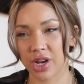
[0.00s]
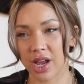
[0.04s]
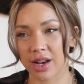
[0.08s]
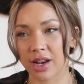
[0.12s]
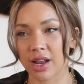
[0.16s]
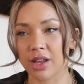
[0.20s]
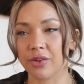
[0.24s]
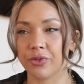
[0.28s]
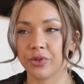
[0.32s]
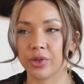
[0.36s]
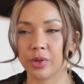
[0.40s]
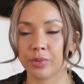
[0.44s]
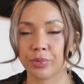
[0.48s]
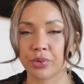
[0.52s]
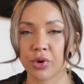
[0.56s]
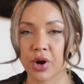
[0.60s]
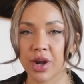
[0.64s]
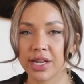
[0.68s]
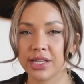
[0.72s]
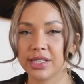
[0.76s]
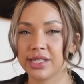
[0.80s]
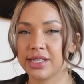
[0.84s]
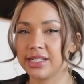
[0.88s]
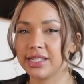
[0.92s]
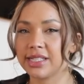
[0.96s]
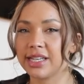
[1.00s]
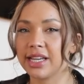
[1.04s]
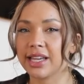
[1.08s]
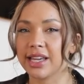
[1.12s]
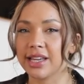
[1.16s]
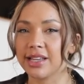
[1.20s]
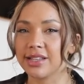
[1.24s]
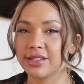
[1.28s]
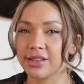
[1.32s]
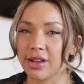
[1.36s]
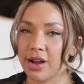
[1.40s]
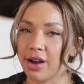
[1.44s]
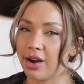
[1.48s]
And like for the price the
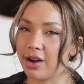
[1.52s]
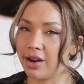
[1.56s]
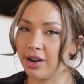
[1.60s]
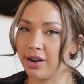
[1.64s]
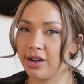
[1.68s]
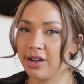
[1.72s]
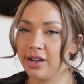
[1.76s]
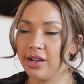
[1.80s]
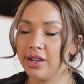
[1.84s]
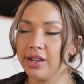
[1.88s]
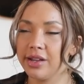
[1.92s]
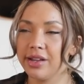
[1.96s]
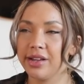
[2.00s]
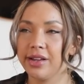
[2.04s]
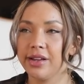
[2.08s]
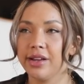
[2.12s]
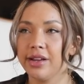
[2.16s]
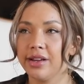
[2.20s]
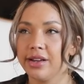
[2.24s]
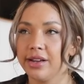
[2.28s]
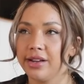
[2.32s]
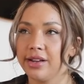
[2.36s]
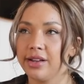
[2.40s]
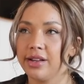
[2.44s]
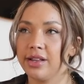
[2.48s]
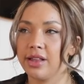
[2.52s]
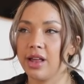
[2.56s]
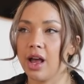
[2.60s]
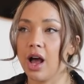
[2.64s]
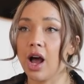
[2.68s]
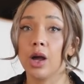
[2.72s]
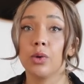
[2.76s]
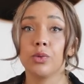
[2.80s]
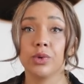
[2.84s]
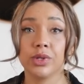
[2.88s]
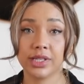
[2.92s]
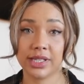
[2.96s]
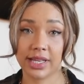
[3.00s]
tickets are,
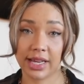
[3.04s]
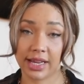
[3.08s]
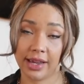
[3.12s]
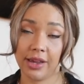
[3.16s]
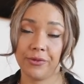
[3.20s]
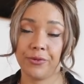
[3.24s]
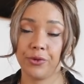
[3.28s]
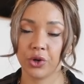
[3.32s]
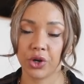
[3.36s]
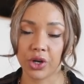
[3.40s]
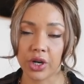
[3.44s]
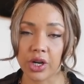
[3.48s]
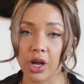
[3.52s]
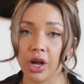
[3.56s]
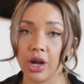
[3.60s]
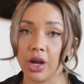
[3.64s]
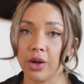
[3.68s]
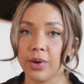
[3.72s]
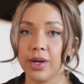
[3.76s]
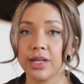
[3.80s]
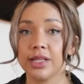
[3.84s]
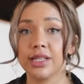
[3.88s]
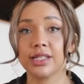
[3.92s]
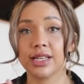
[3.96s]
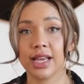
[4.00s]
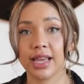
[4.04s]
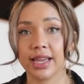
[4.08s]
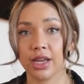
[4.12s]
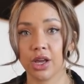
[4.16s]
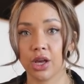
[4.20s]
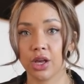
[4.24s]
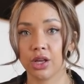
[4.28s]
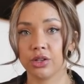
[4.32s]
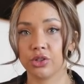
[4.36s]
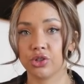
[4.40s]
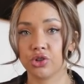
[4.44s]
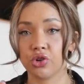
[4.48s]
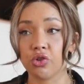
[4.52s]
I would say if you're gonna go, I'd say
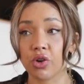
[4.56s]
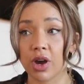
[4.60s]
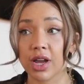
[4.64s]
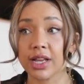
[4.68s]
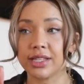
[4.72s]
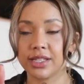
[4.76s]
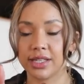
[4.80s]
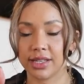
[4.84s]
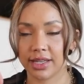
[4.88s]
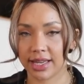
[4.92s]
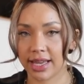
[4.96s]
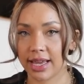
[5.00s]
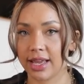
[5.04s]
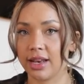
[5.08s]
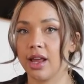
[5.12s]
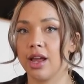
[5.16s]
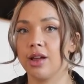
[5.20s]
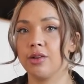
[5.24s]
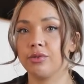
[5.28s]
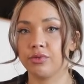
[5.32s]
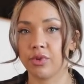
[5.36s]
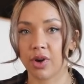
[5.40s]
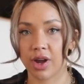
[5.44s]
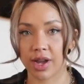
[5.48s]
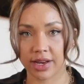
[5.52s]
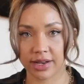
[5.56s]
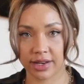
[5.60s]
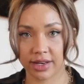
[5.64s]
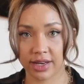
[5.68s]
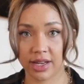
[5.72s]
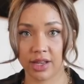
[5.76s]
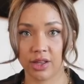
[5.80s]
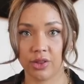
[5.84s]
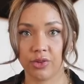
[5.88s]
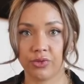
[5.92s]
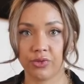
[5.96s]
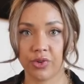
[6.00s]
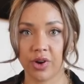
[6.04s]
try to get like right
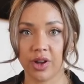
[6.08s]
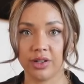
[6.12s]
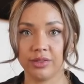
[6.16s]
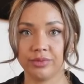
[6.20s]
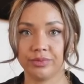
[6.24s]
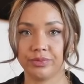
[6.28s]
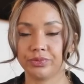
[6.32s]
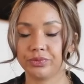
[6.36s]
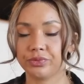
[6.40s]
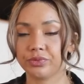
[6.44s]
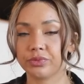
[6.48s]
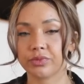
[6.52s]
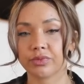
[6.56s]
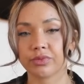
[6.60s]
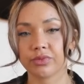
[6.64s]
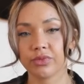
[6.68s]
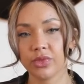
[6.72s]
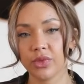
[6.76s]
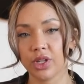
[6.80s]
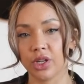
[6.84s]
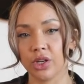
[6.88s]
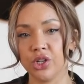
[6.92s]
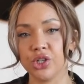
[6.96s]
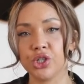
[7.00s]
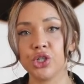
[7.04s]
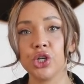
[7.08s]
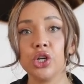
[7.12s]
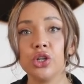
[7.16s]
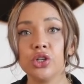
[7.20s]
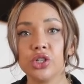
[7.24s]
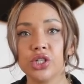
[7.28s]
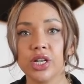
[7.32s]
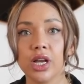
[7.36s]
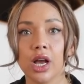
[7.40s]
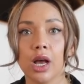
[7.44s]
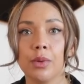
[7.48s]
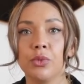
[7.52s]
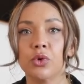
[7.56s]
near the front. Because
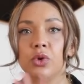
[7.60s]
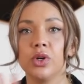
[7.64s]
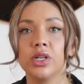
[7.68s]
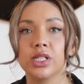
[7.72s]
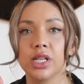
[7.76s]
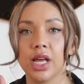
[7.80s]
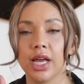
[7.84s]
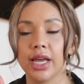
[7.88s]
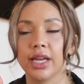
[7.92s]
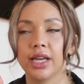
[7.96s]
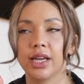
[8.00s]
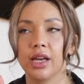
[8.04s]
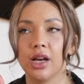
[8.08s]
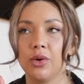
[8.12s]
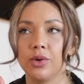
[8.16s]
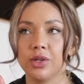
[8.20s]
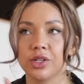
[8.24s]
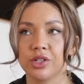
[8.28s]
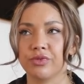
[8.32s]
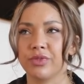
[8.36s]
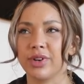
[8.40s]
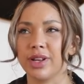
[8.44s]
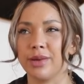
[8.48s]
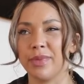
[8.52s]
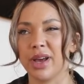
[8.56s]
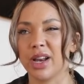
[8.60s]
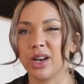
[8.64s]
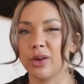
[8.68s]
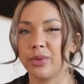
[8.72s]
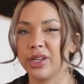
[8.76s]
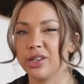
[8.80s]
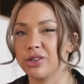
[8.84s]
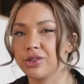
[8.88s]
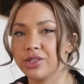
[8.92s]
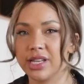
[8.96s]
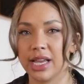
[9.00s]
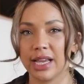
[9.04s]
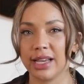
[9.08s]
usually I'm always like, oh, it doesn't really matter where
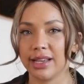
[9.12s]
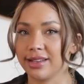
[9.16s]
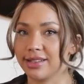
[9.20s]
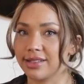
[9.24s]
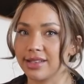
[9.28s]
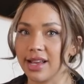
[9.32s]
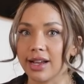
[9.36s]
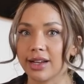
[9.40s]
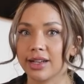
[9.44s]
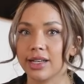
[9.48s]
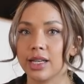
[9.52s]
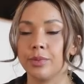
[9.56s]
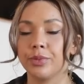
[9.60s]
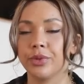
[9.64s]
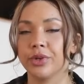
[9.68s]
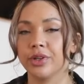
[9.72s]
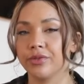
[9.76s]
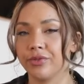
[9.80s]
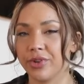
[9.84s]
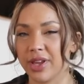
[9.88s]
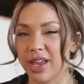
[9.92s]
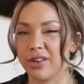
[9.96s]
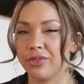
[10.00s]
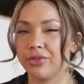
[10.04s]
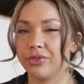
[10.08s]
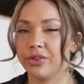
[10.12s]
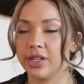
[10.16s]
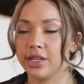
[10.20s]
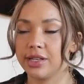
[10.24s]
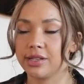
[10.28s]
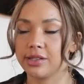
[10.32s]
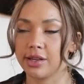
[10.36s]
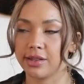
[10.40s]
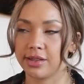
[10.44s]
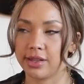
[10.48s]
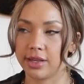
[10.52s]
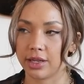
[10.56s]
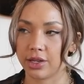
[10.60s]
you're sitting exactly, but yeah, for this
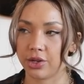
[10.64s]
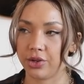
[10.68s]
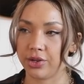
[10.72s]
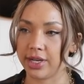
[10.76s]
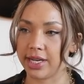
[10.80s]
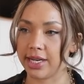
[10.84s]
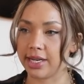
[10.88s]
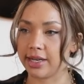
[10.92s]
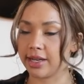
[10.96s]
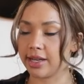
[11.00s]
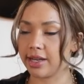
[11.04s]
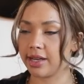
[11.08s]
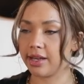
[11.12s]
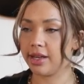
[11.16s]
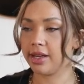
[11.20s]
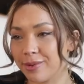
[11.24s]
I think you need it.